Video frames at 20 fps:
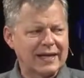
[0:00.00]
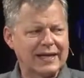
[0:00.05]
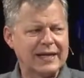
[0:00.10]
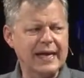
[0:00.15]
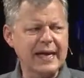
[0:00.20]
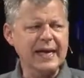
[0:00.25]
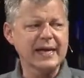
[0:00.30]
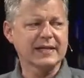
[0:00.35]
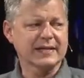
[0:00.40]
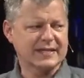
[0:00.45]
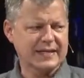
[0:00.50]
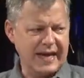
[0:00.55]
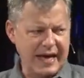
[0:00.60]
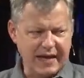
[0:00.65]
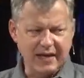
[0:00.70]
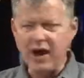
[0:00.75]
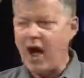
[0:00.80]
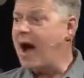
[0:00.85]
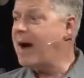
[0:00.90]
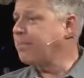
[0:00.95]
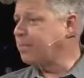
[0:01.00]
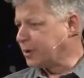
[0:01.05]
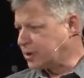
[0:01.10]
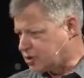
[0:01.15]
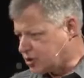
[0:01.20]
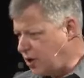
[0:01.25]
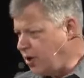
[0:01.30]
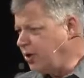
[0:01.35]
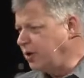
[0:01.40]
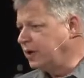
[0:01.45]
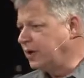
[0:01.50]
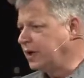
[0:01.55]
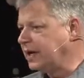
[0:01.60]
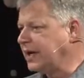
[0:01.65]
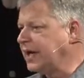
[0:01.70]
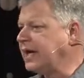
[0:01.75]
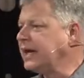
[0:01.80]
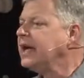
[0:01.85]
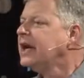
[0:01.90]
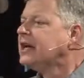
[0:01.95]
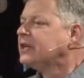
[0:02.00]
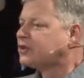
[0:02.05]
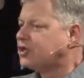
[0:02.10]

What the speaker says: get an opportunity